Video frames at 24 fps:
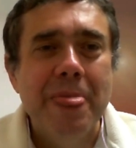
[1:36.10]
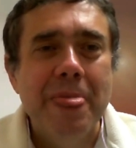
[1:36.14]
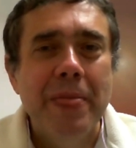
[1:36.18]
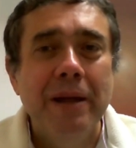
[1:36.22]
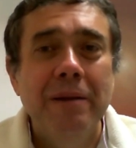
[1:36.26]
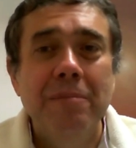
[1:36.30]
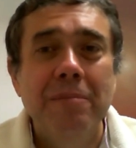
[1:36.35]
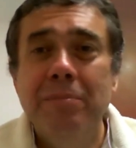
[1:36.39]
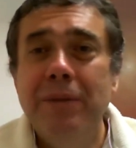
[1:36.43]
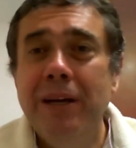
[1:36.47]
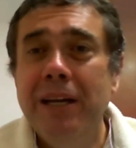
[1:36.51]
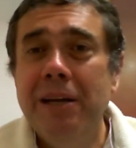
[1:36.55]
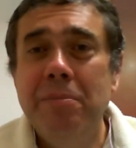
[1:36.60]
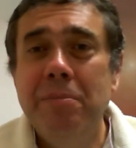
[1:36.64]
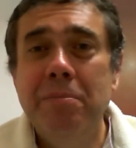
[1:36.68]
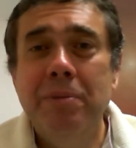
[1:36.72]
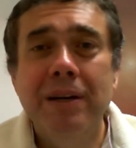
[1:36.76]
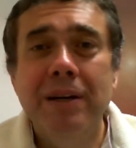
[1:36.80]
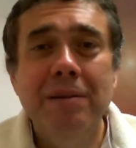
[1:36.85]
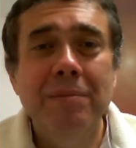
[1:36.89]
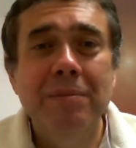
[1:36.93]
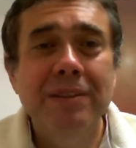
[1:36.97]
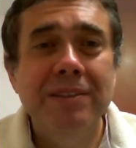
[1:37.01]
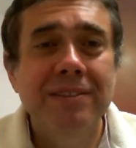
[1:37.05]
And many
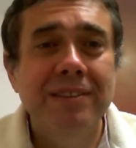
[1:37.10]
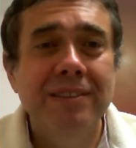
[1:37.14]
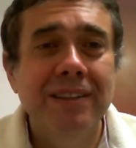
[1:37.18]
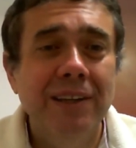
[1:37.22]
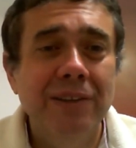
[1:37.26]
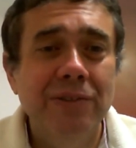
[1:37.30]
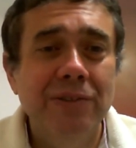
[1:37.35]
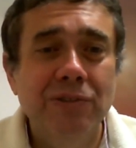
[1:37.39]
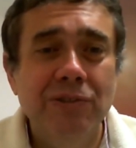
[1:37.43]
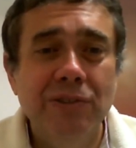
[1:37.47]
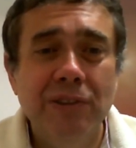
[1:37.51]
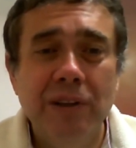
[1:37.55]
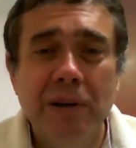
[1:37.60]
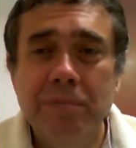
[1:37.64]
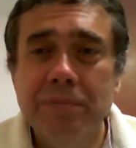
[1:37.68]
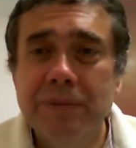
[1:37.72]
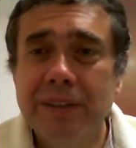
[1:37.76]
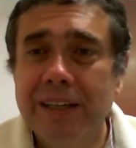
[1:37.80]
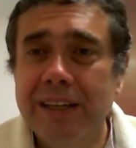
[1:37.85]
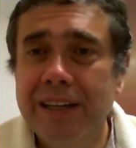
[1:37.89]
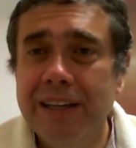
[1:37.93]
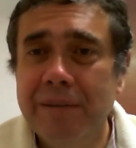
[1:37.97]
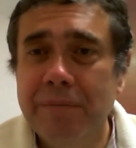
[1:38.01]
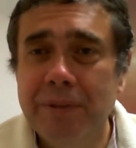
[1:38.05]
Brahmins, they
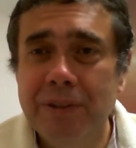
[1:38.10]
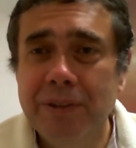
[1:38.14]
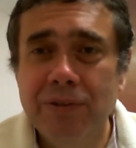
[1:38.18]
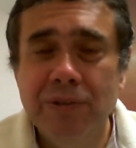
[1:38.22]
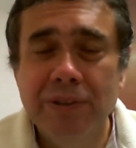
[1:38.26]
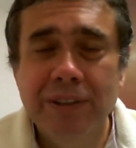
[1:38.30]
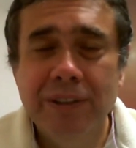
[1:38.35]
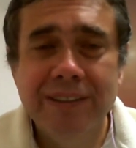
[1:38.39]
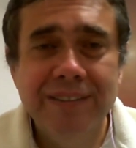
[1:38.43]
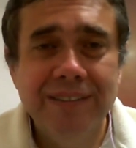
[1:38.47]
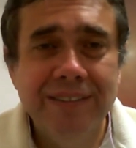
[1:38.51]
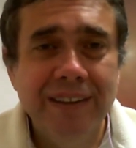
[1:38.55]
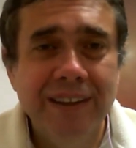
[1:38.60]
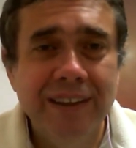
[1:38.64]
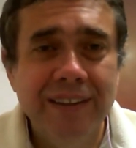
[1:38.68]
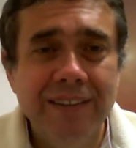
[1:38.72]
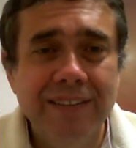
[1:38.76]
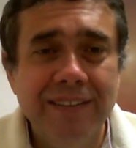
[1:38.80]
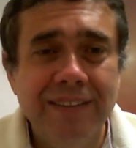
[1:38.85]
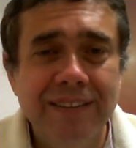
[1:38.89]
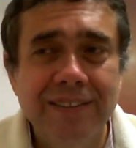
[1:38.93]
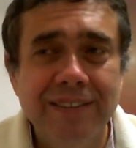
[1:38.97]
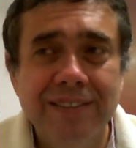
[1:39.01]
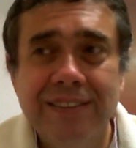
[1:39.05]
stopped coming to the
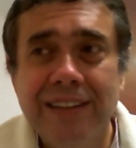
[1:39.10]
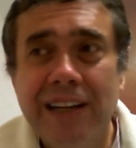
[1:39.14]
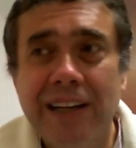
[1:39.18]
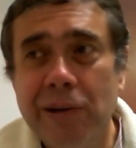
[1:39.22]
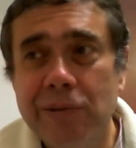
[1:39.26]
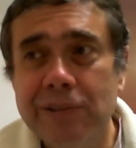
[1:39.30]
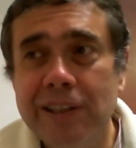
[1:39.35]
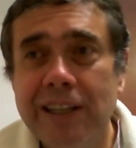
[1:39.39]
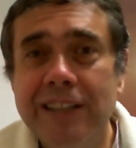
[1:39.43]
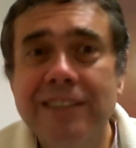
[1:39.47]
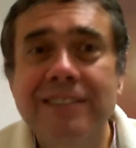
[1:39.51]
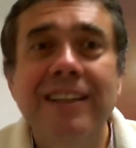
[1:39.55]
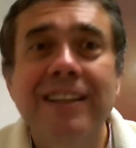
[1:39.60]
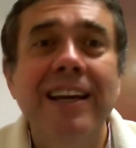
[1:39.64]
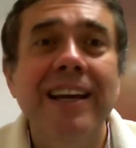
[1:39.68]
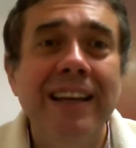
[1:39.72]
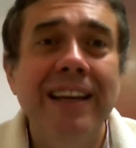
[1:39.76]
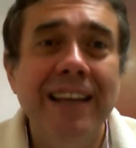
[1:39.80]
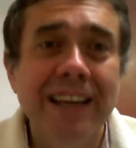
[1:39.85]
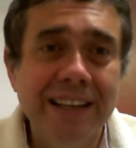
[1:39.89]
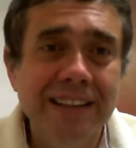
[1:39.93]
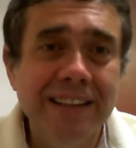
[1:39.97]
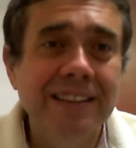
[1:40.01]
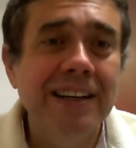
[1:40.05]
centers. Now that they
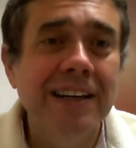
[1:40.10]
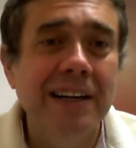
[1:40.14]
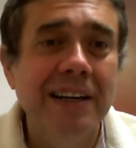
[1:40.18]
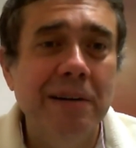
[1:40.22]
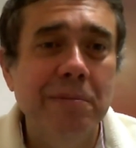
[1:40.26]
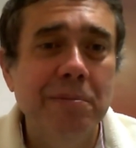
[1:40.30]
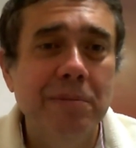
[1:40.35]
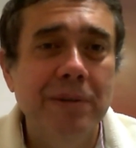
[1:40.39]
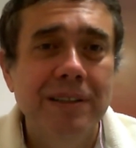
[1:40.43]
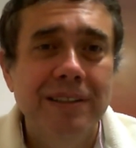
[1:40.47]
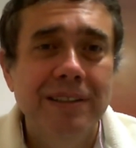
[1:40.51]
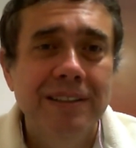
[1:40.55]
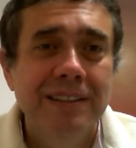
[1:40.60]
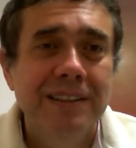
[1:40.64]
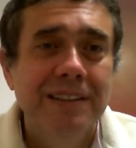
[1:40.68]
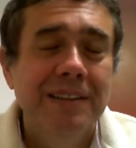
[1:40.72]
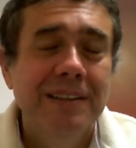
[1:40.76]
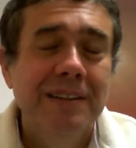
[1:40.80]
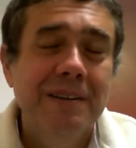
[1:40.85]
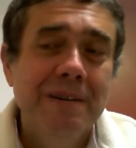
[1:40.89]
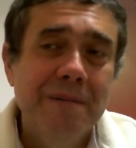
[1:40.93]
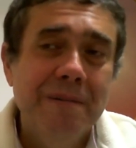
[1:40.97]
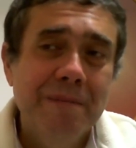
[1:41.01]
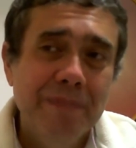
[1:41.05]
can come,
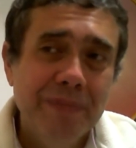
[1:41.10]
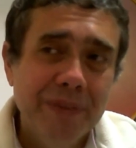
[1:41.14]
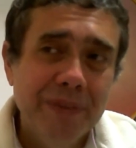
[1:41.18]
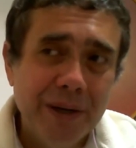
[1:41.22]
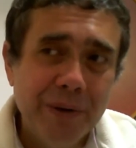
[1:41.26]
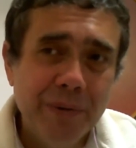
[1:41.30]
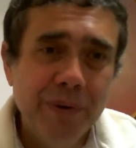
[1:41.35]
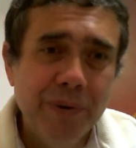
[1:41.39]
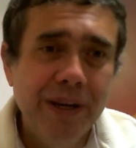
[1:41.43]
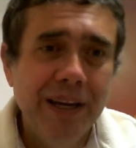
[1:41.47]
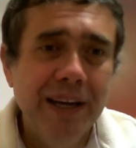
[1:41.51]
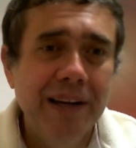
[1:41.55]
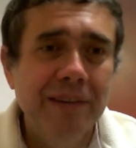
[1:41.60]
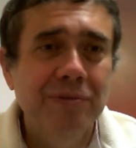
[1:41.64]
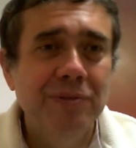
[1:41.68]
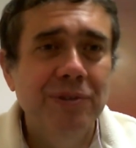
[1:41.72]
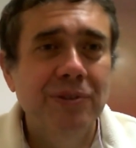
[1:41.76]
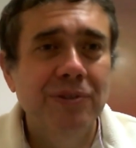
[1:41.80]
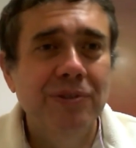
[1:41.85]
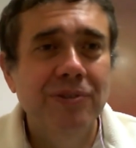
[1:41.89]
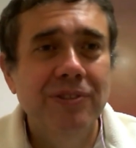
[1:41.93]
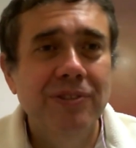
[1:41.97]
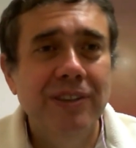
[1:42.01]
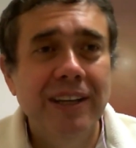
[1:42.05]
now we have
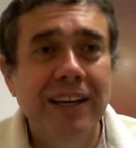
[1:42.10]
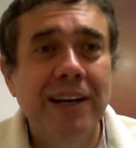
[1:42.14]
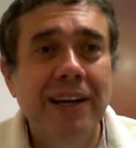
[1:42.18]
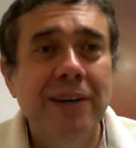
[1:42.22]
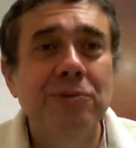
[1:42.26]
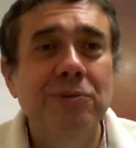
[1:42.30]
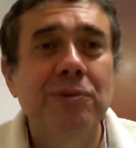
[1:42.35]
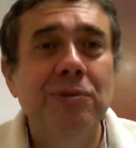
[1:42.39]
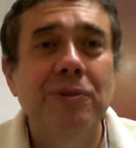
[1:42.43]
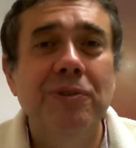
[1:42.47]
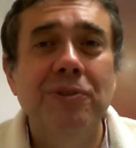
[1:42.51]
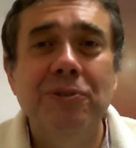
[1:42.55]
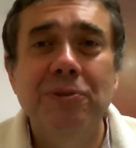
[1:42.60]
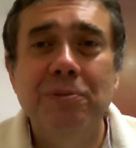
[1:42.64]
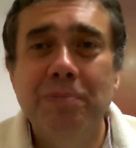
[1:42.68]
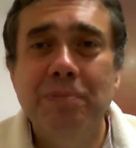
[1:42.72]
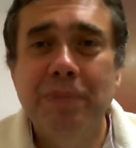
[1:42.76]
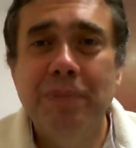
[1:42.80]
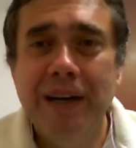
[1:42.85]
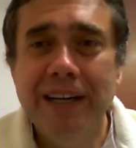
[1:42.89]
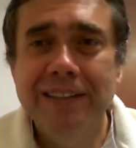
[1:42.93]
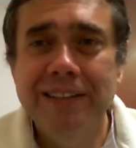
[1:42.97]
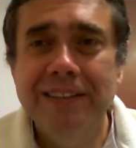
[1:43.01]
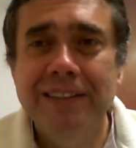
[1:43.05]
to see how to
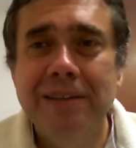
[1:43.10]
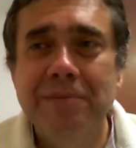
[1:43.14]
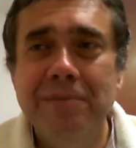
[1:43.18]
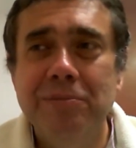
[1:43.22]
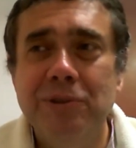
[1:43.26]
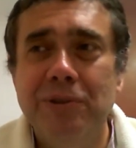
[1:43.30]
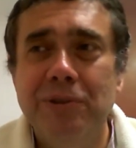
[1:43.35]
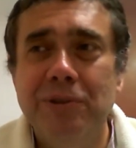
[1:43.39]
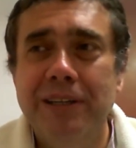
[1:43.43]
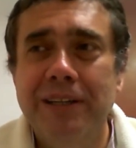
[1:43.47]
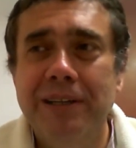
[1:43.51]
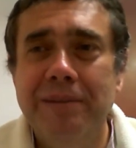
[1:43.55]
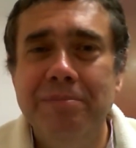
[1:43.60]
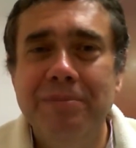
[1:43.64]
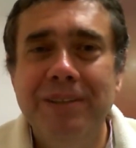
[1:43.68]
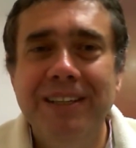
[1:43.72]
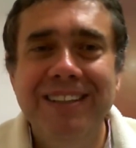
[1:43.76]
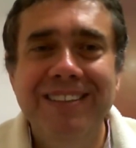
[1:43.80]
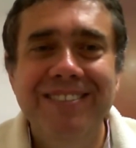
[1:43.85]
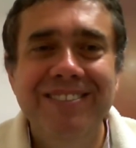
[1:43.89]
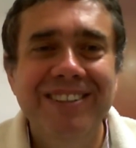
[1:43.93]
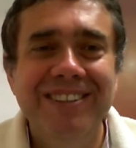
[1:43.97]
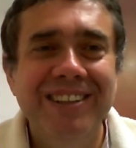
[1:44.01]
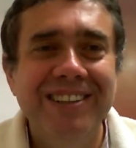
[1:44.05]
inspire them to come
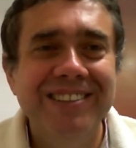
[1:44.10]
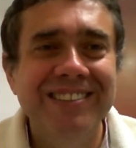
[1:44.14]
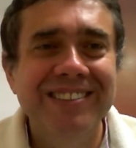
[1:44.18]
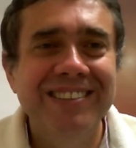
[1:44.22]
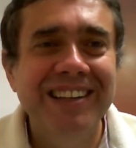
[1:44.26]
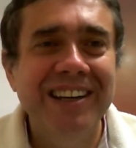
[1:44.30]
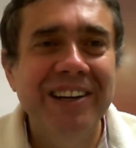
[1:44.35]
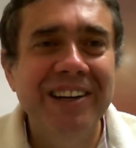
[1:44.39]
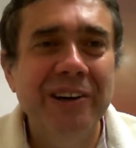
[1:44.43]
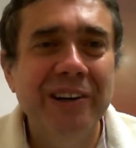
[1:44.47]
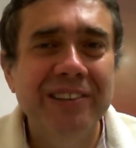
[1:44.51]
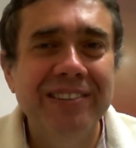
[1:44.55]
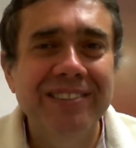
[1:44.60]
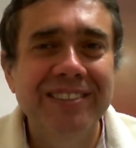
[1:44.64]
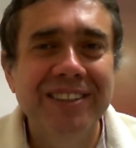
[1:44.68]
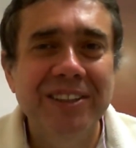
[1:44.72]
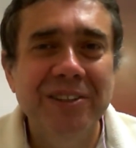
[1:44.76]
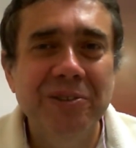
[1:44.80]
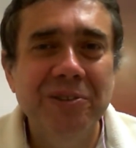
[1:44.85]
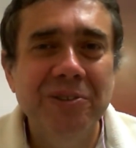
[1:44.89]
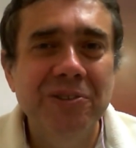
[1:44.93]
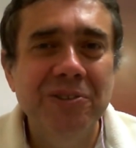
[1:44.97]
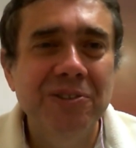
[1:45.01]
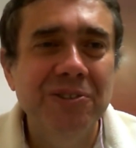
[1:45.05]
because they got
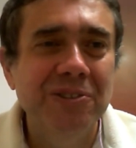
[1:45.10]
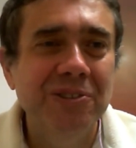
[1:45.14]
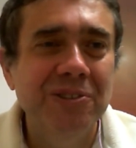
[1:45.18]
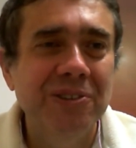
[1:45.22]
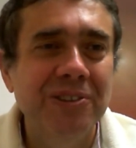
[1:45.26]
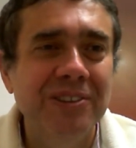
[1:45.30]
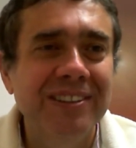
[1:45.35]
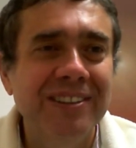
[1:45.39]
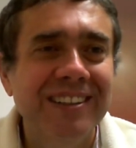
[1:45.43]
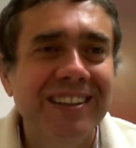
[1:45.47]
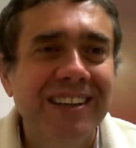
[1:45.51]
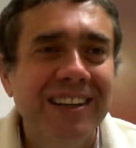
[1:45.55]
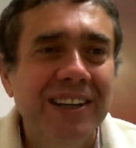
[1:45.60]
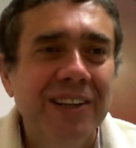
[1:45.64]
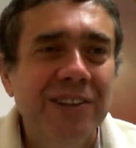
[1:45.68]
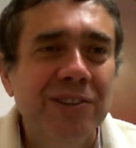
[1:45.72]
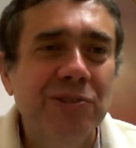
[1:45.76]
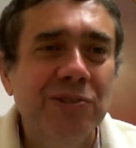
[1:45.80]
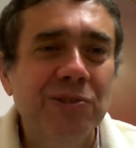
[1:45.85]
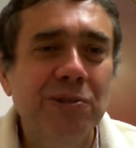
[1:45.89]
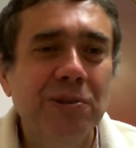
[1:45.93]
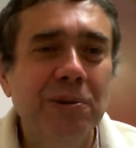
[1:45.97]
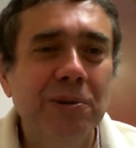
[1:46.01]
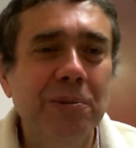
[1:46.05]
used to
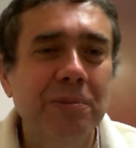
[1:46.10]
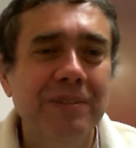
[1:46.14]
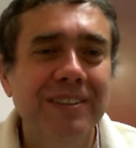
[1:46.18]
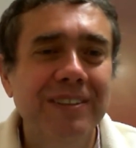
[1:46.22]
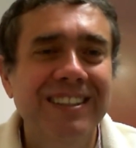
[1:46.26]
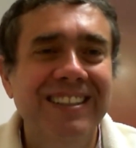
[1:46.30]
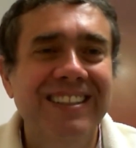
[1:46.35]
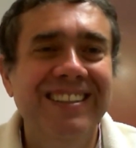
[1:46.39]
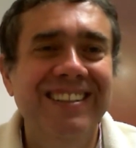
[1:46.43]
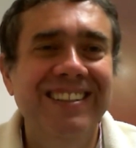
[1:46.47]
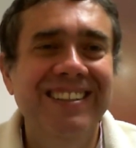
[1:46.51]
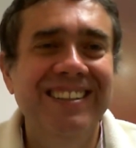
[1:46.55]
Zoom,